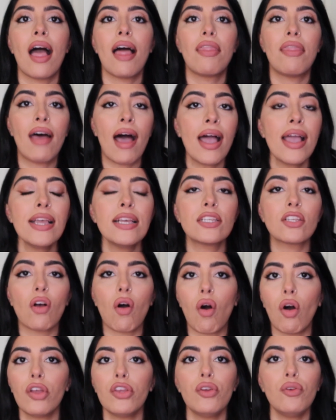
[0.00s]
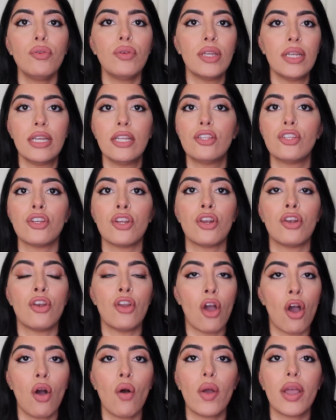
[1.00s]
That is all you need to
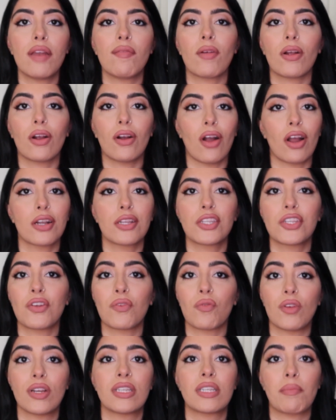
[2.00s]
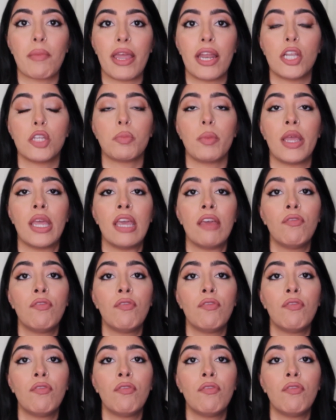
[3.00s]
know in regards to risk management.